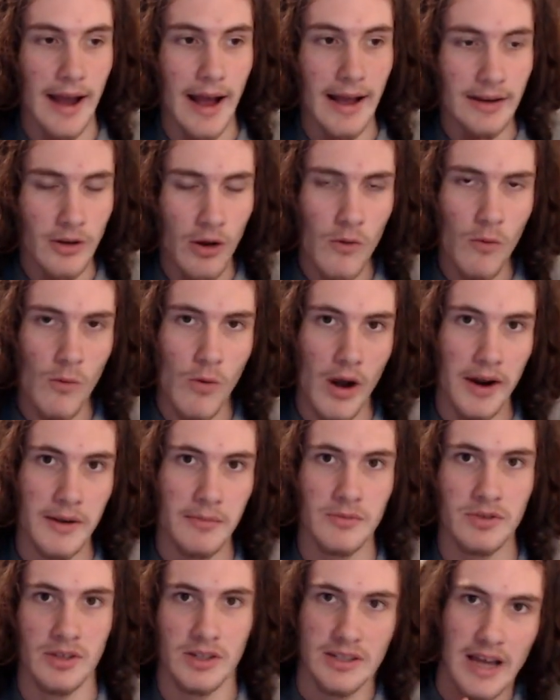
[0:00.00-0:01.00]
don't want
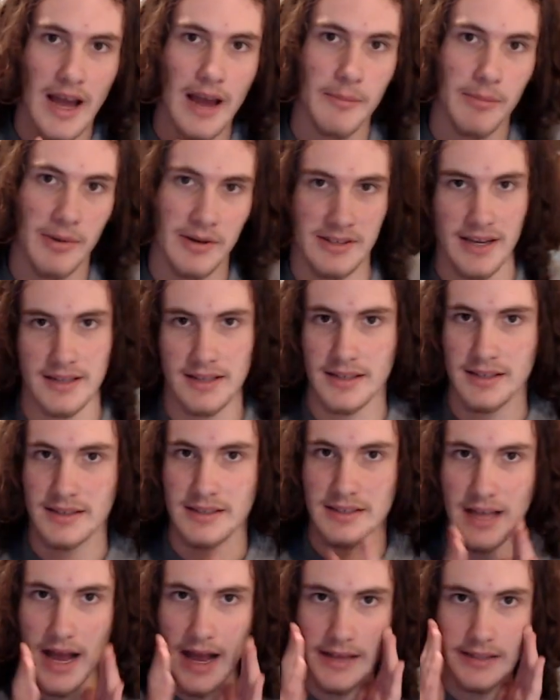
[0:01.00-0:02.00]
him to die protecting
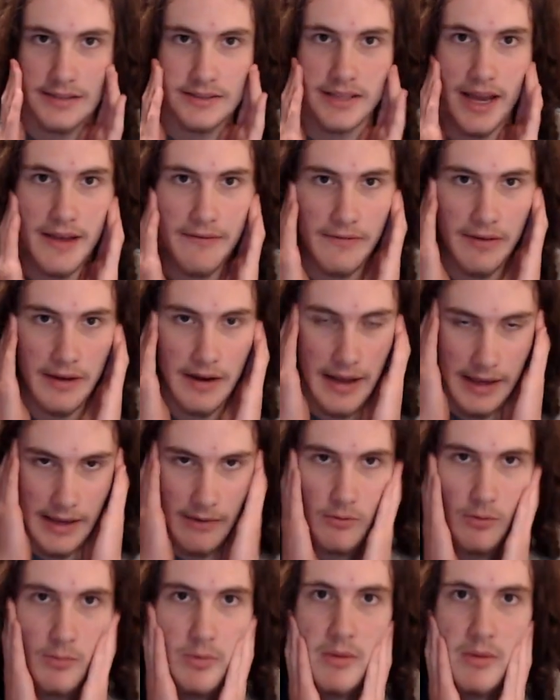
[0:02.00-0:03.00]
Sasuke. I feel like it would be